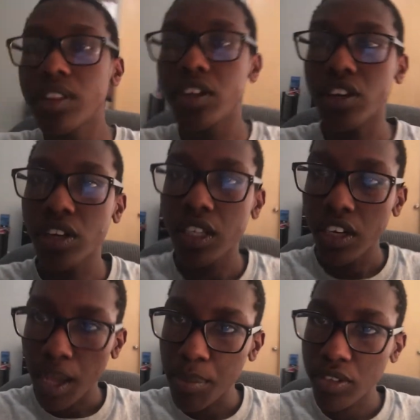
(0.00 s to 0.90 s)
in the earlier
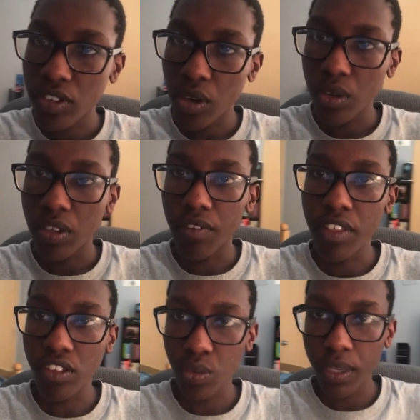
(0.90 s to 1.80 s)
episode of
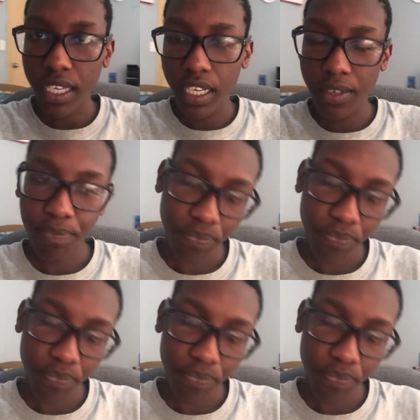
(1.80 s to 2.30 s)
this week,